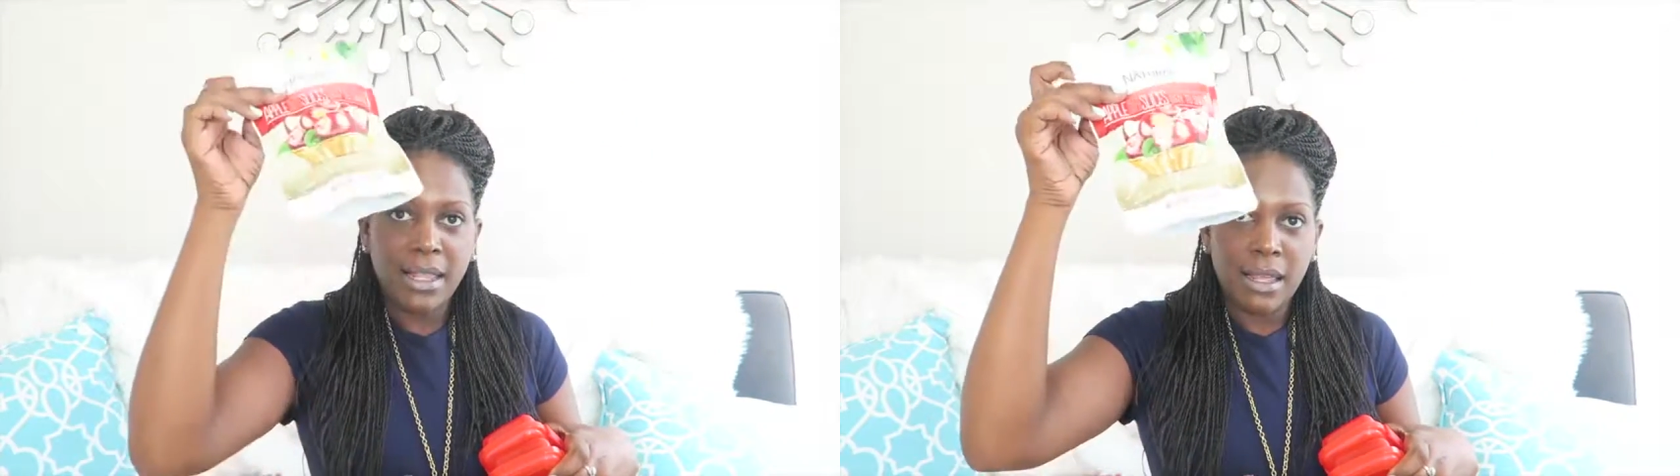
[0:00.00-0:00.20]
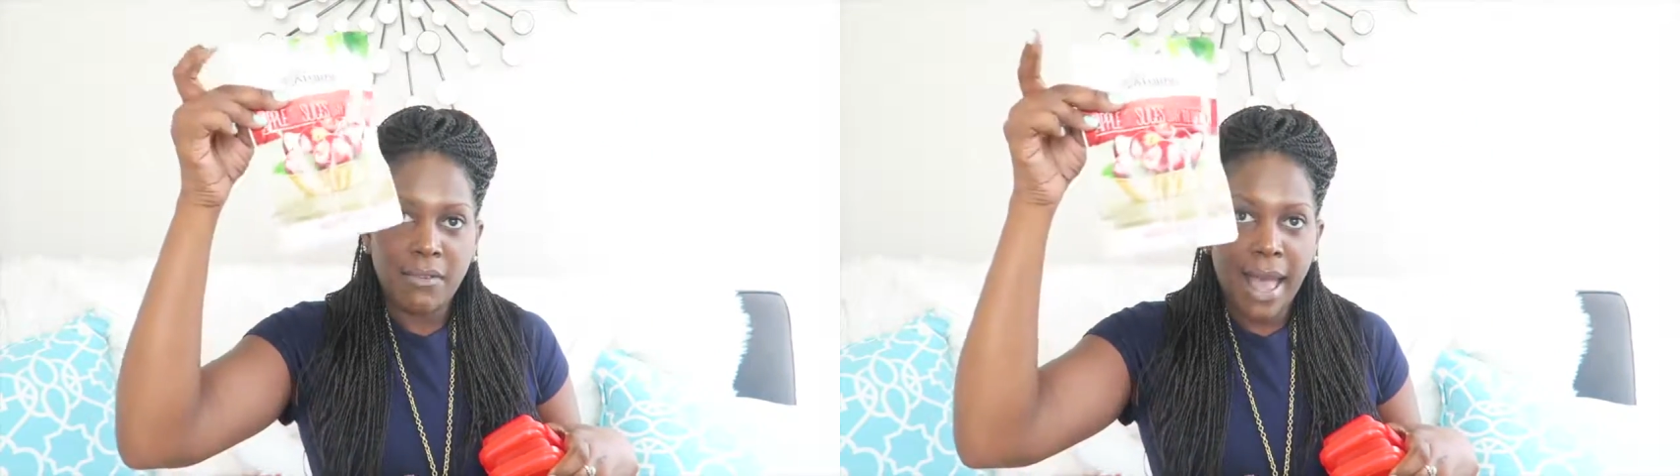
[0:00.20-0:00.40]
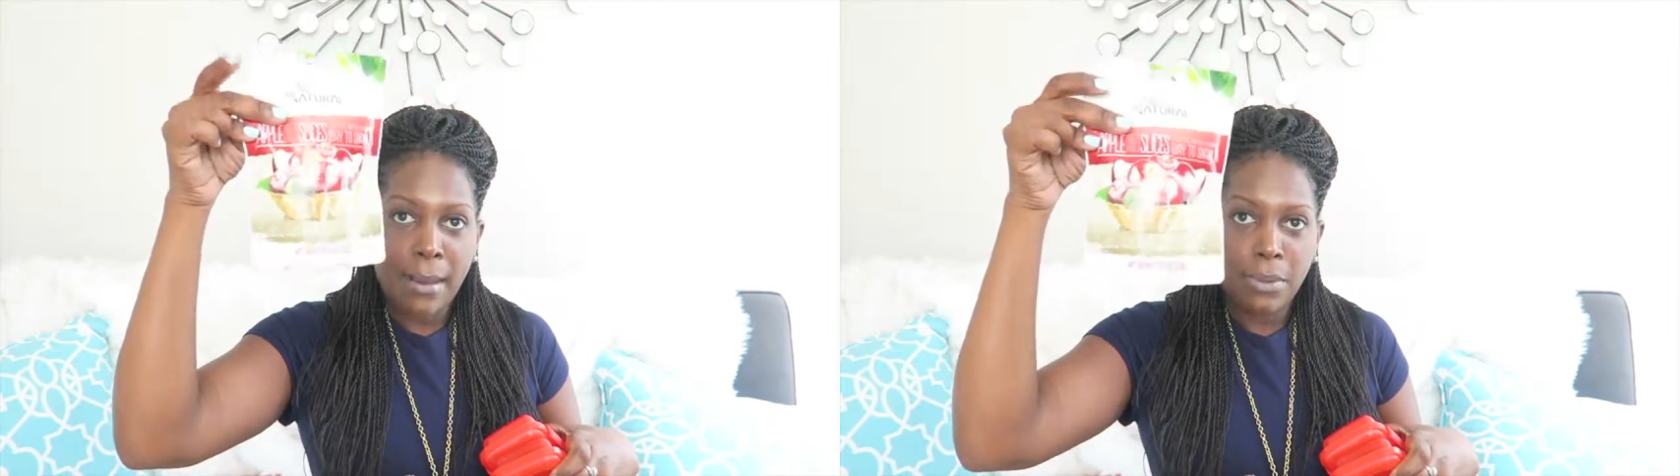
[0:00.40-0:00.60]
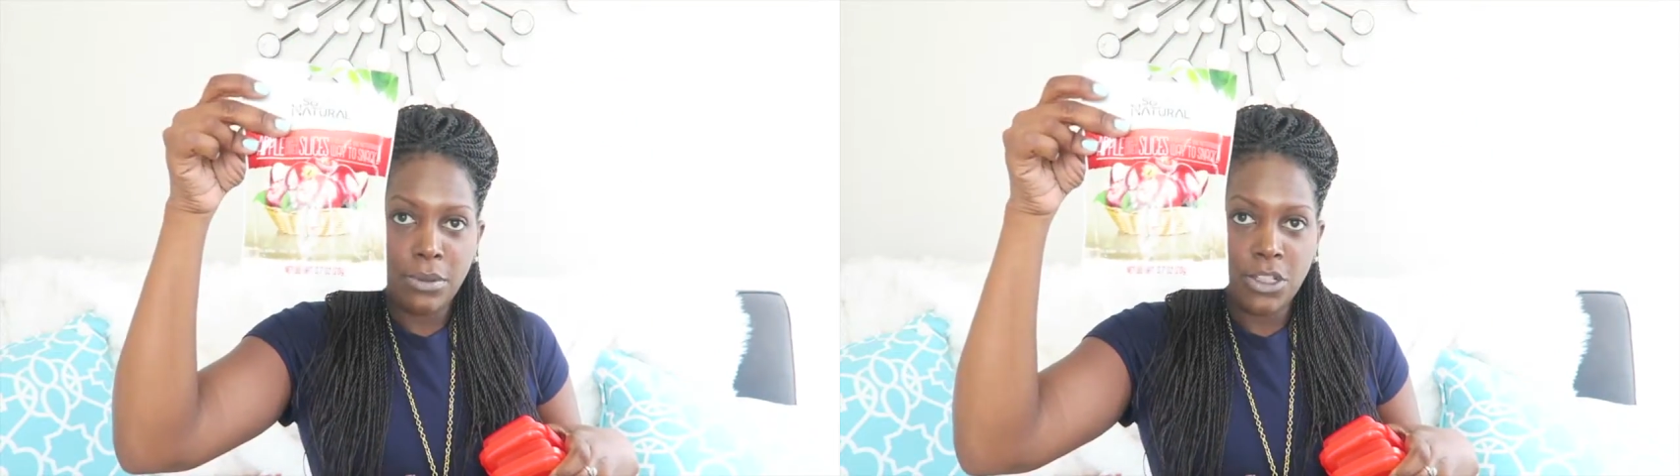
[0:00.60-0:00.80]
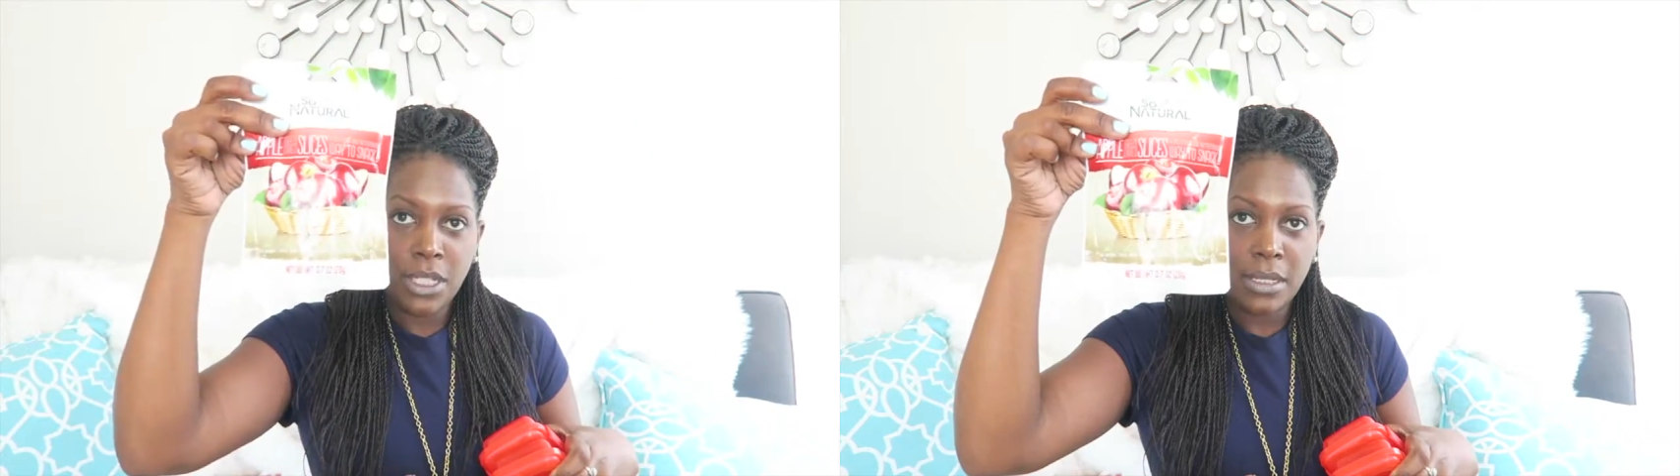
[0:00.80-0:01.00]
love
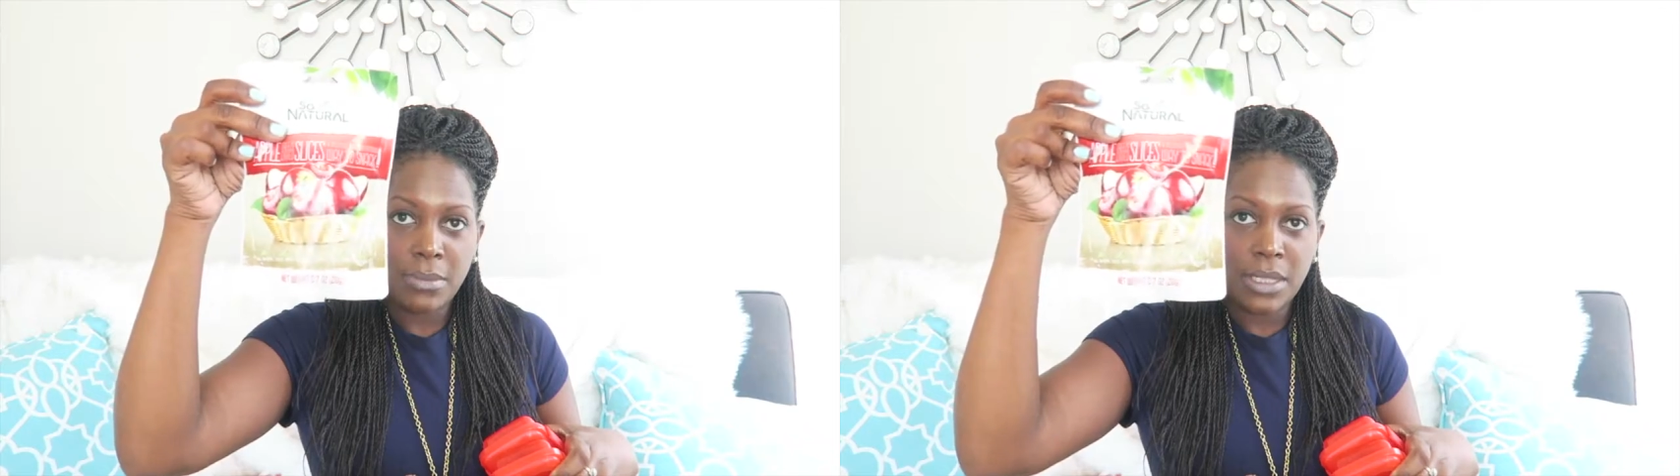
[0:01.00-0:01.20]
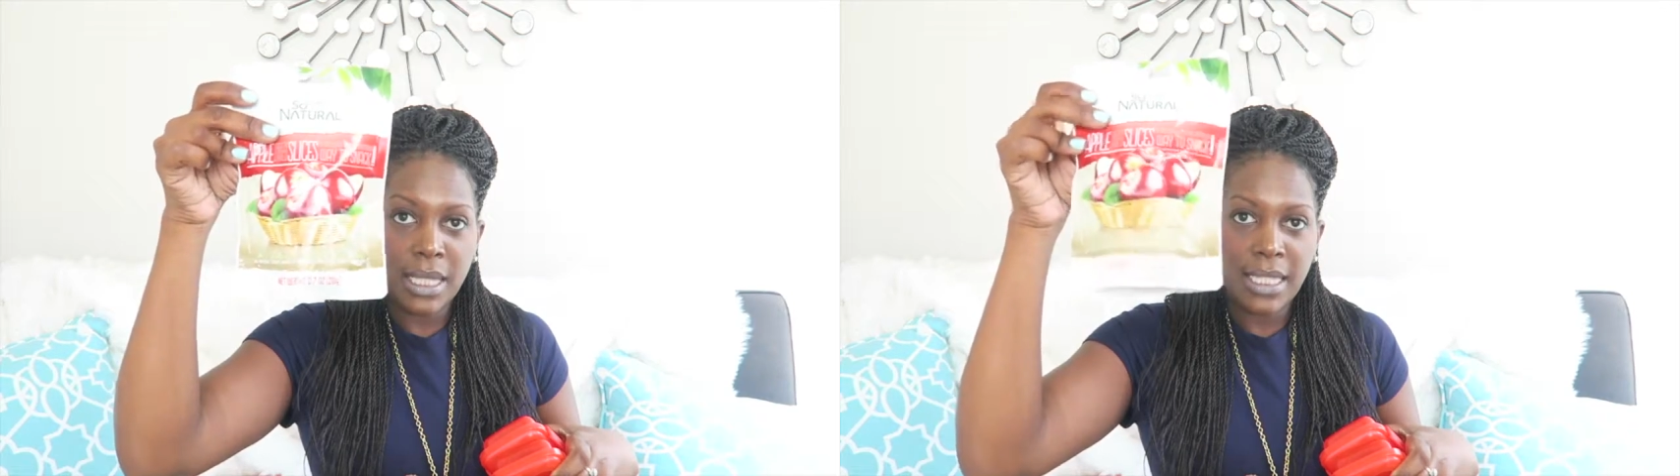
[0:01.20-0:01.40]
apple chips,